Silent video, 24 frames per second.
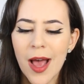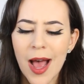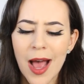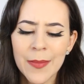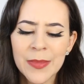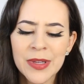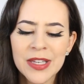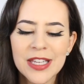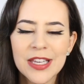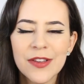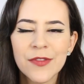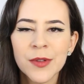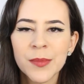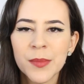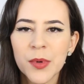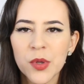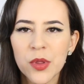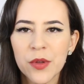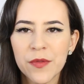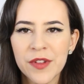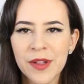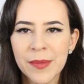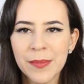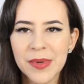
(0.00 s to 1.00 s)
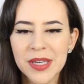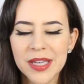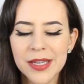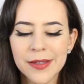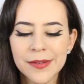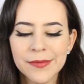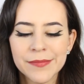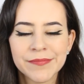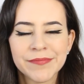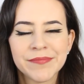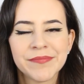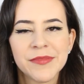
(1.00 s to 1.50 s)
I mean, even both of them
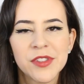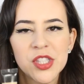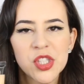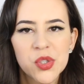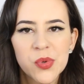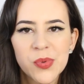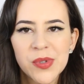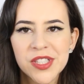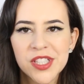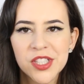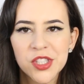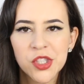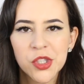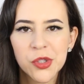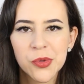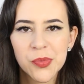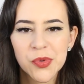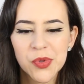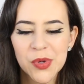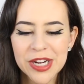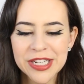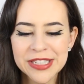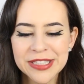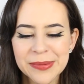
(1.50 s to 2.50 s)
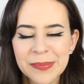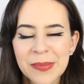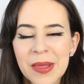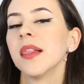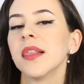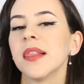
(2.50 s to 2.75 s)
being squeezy tubes, right?